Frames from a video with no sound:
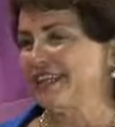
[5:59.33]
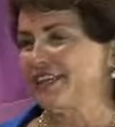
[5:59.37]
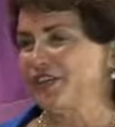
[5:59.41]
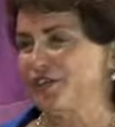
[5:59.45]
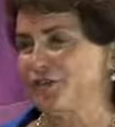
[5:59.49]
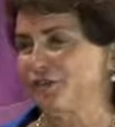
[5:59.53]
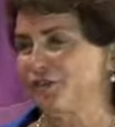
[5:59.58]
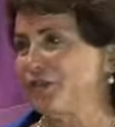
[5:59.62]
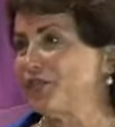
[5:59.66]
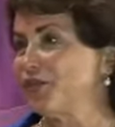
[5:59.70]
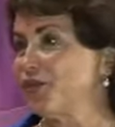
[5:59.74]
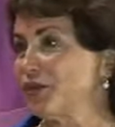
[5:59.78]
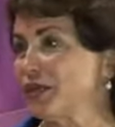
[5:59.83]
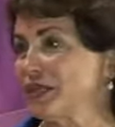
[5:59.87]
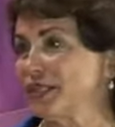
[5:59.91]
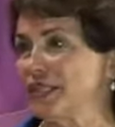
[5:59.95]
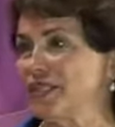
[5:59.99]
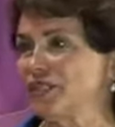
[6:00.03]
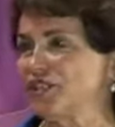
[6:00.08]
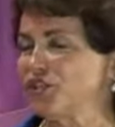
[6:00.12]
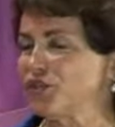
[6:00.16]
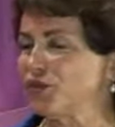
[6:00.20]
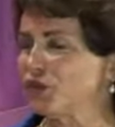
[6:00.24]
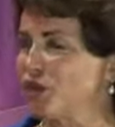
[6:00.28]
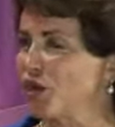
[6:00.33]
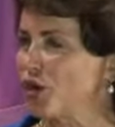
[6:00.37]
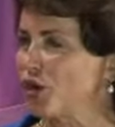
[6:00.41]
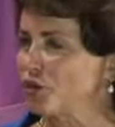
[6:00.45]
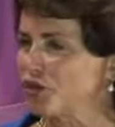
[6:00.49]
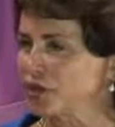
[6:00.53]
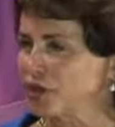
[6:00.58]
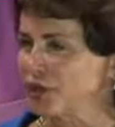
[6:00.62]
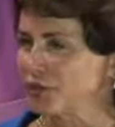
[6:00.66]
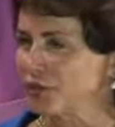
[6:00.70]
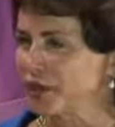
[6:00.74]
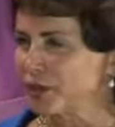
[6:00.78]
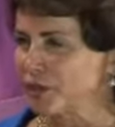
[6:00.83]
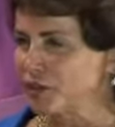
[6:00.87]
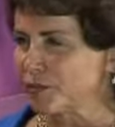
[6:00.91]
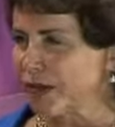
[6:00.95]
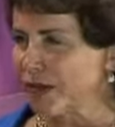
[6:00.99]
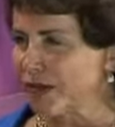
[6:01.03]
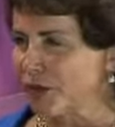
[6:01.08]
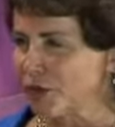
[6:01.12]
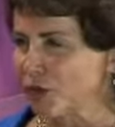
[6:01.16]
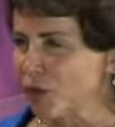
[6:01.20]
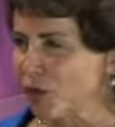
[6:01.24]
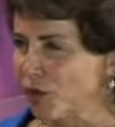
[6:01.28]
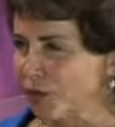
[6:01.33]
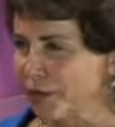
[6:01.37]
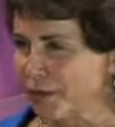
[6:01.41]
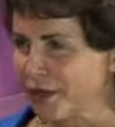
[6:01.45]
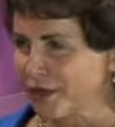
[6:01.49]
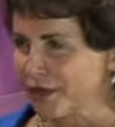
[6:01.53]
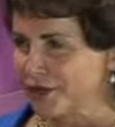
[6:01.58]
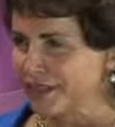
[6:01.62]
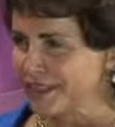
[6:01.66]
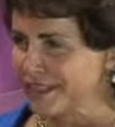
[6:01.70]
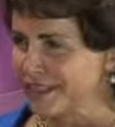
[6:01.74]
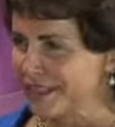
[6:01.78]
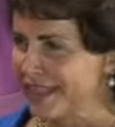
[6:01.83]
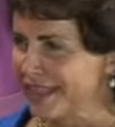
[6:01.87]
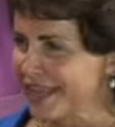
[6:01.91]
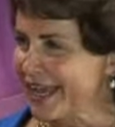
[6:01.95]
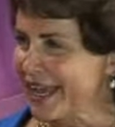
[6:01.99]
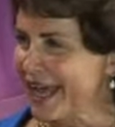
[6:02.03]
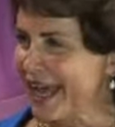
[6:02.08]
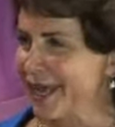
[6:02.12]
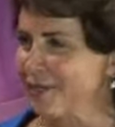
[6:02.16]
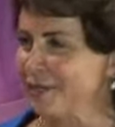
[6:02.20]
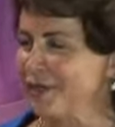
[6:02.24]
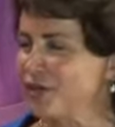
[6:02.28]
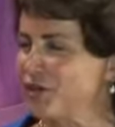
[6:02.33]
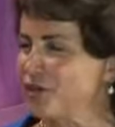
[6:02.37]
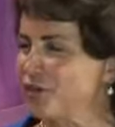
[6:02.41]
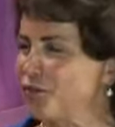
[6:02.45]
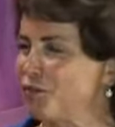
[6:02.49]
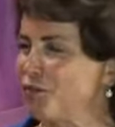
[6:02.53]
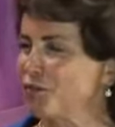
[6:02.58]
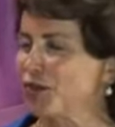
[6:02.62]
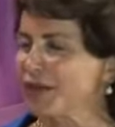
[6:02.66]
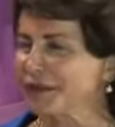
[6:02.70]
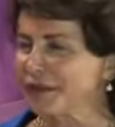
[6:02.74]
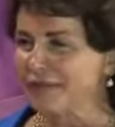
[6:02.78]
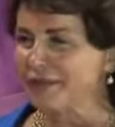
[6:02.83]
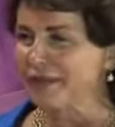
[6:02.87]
you've been doing this, you know so much about hormones. I mean, you bring